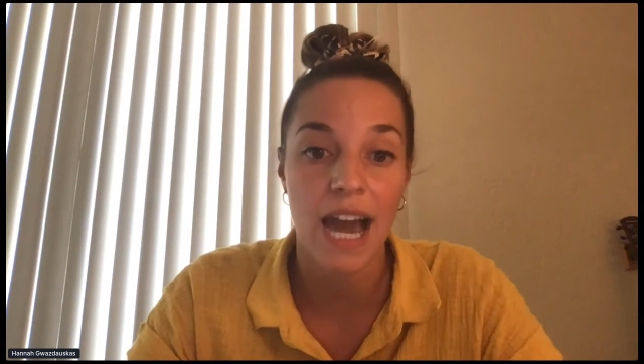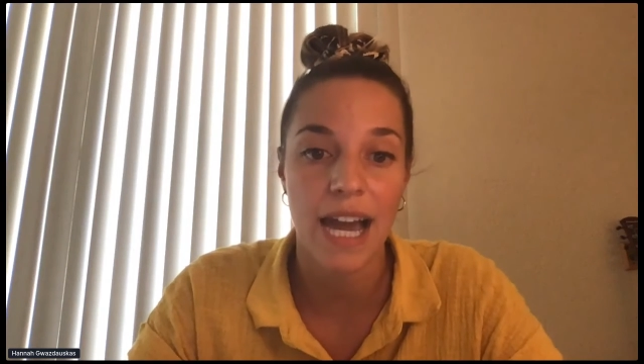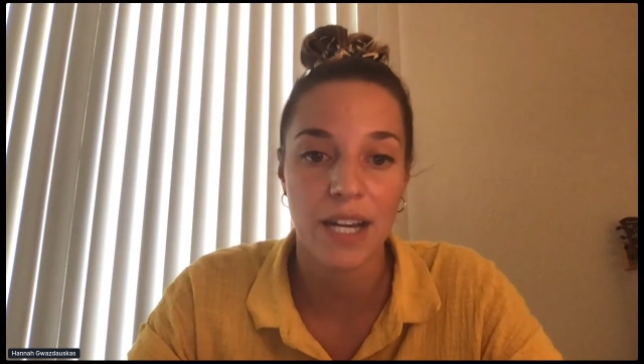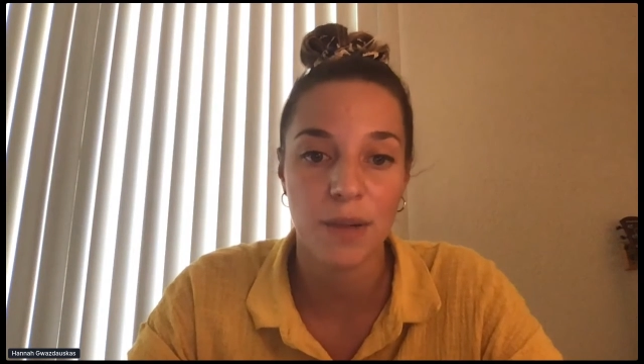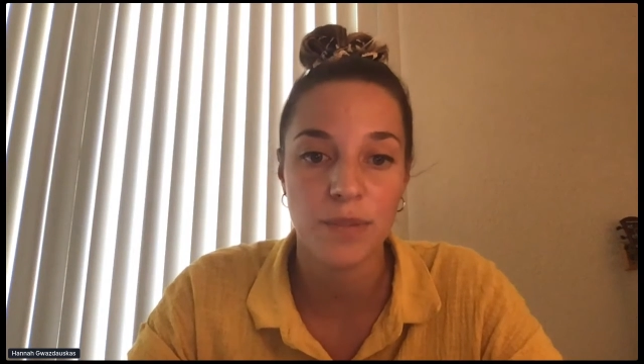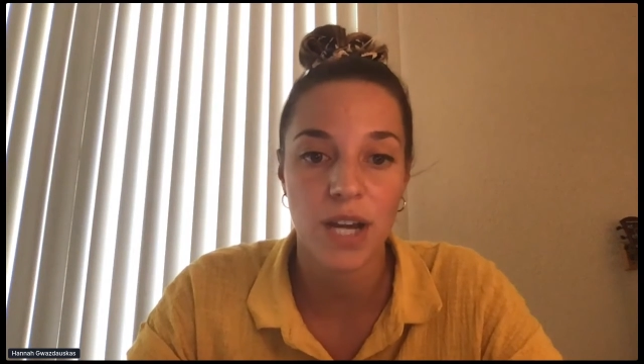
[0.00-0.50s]

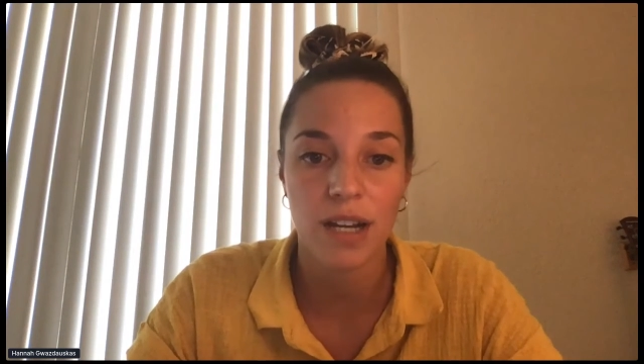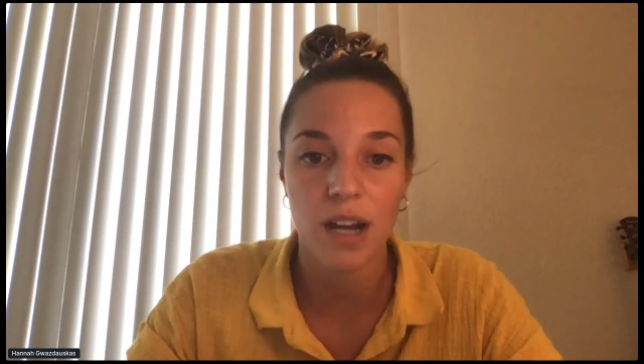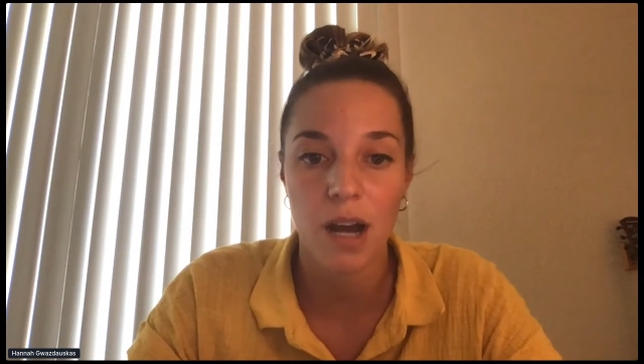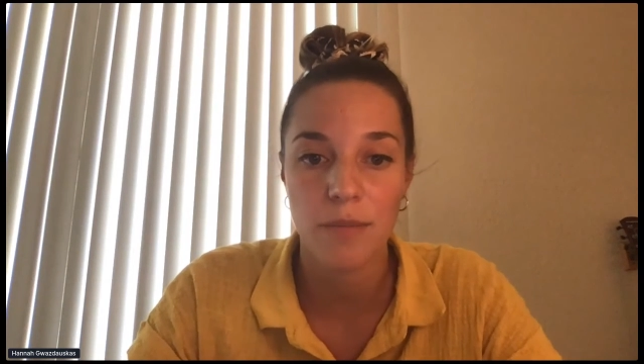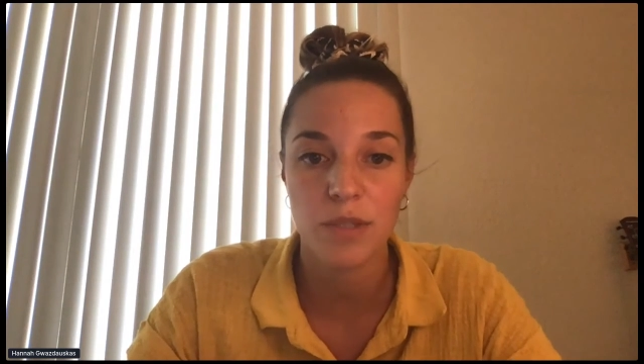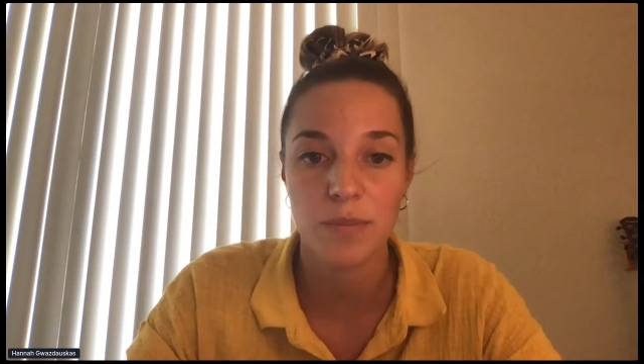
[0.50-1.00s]

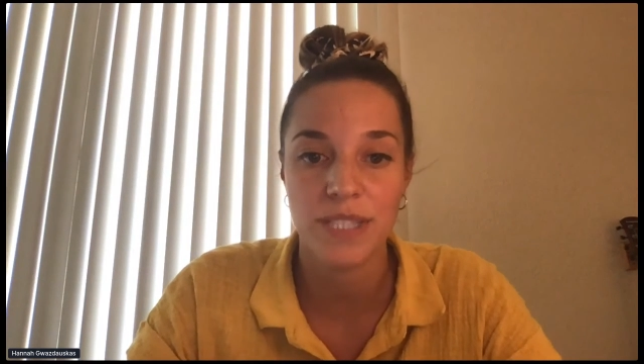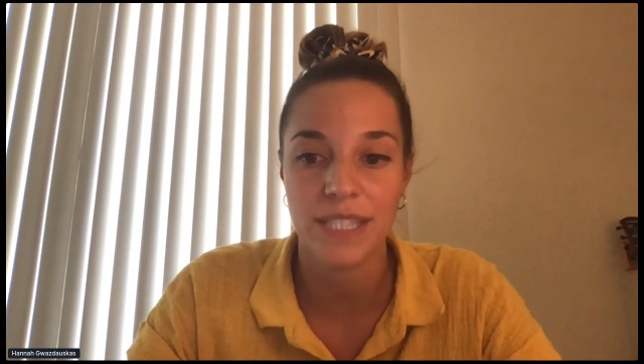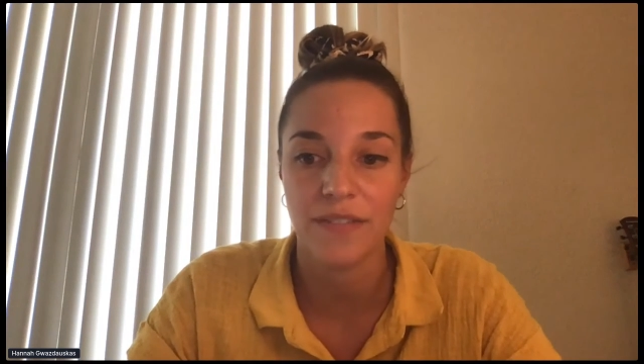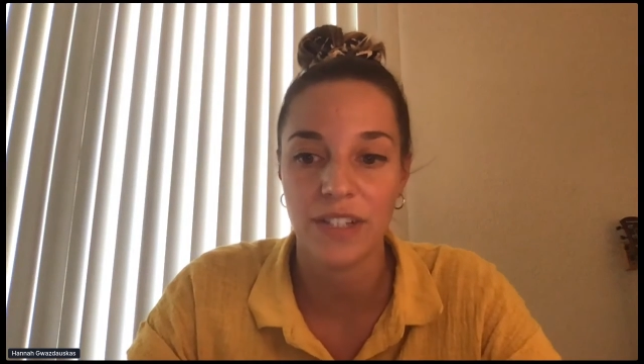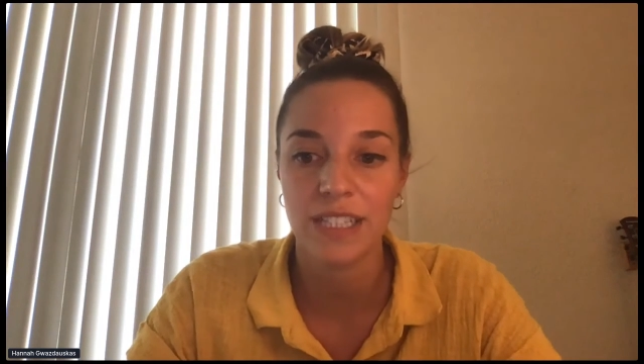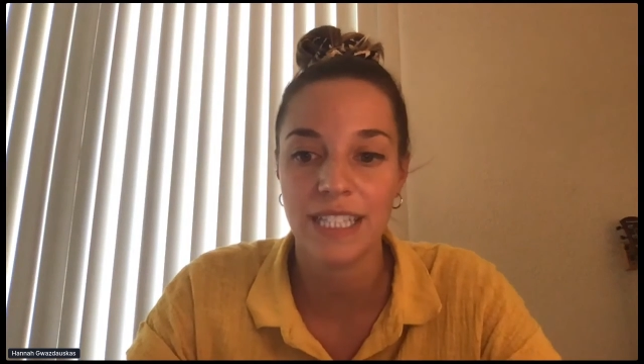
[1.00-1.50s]
iherb.com
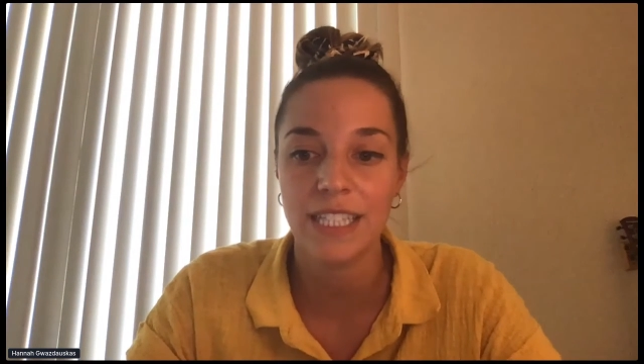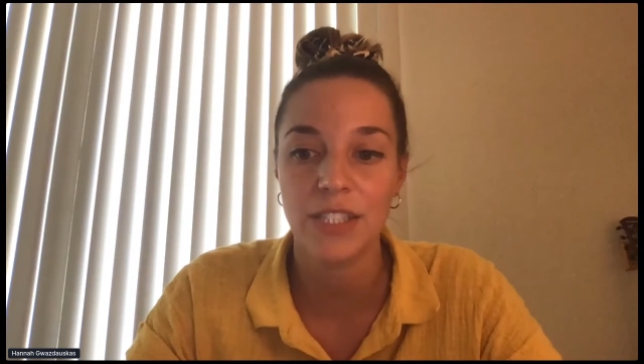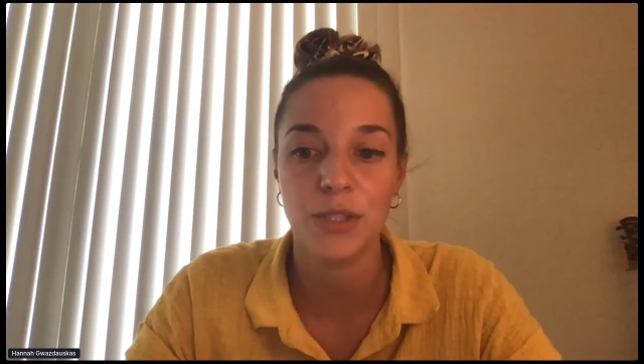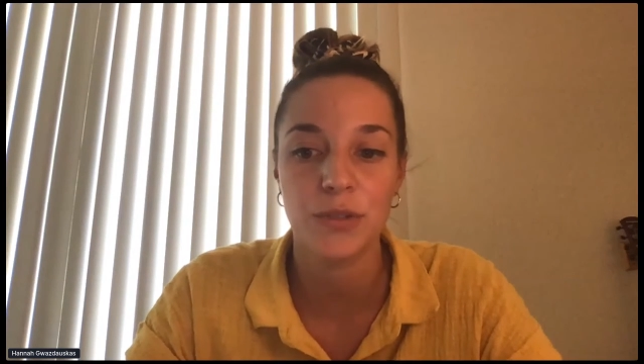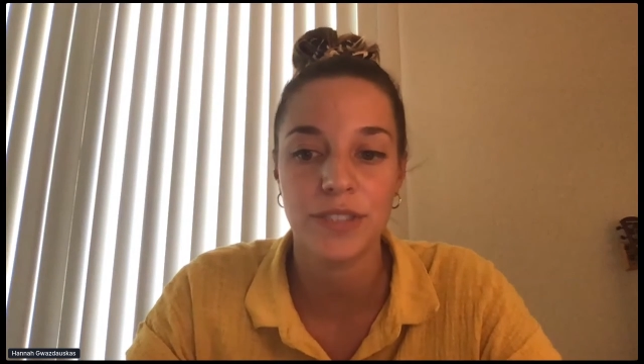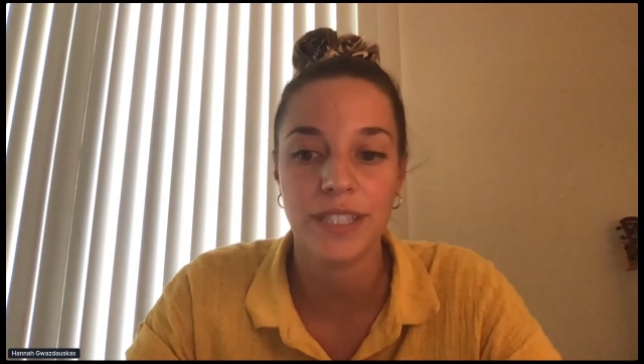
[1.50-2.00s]
specifically
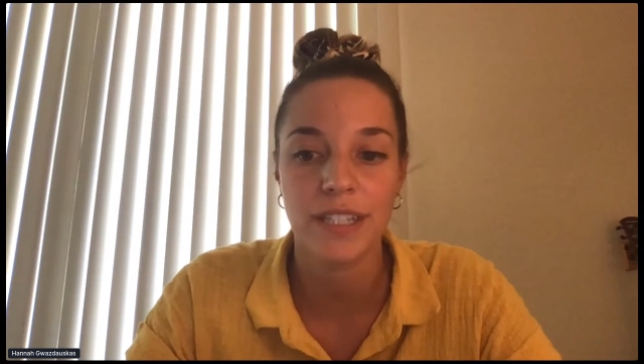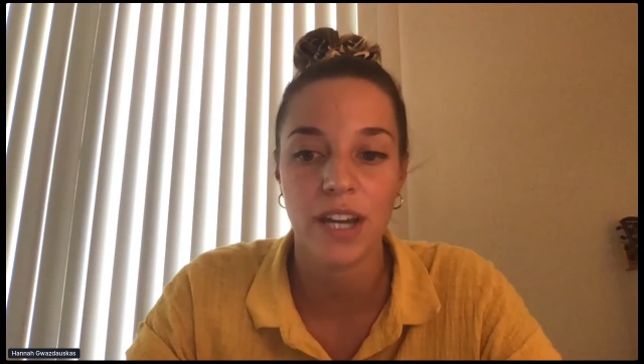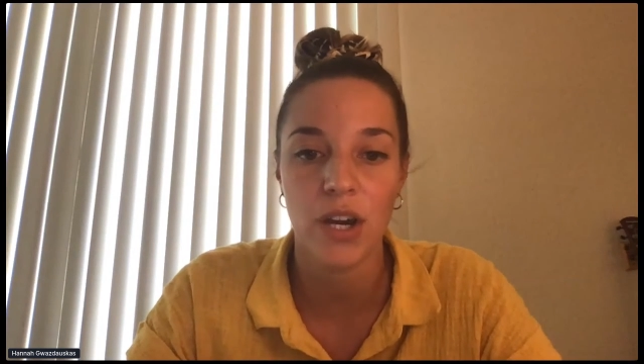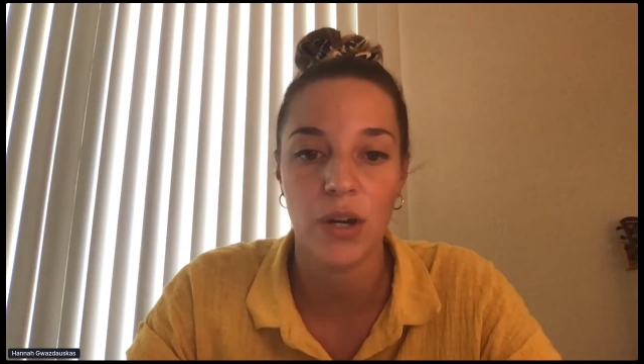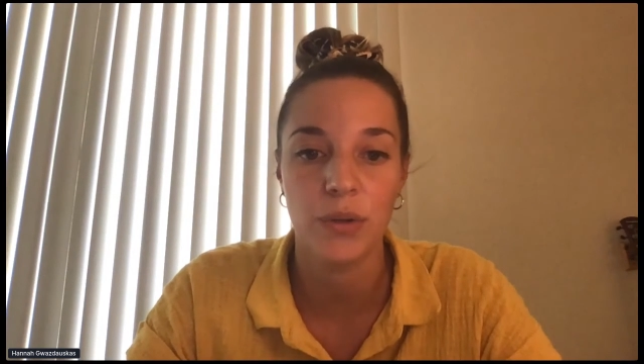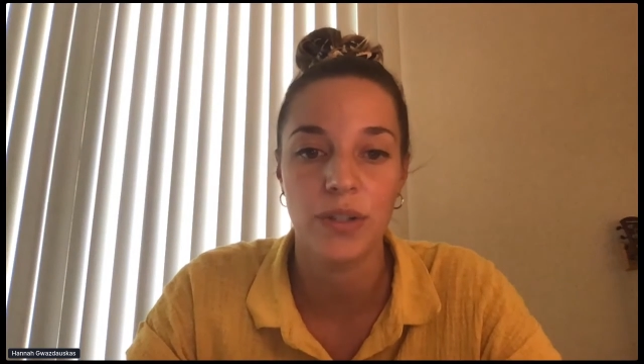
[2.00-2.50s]
using
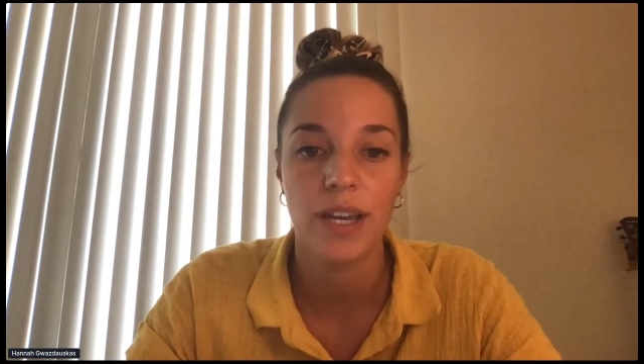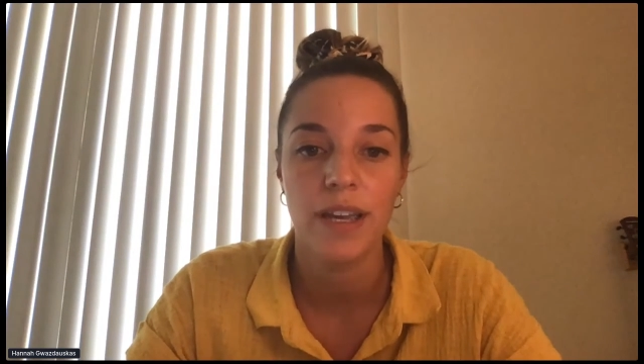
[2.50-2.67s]
code